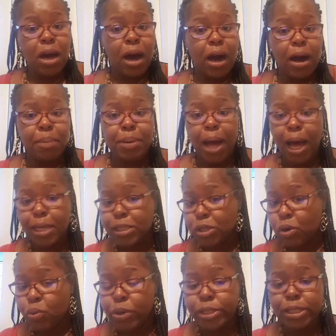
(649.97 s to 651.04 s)
um,
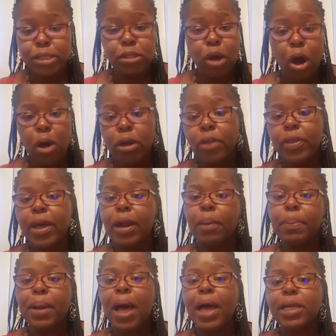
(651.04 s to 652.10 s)
consequences, all of
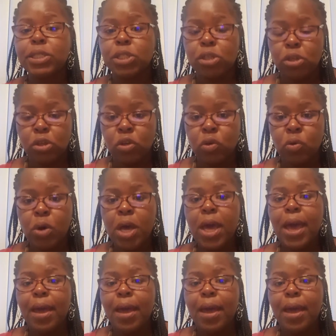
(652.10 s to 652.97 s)
that applies to you.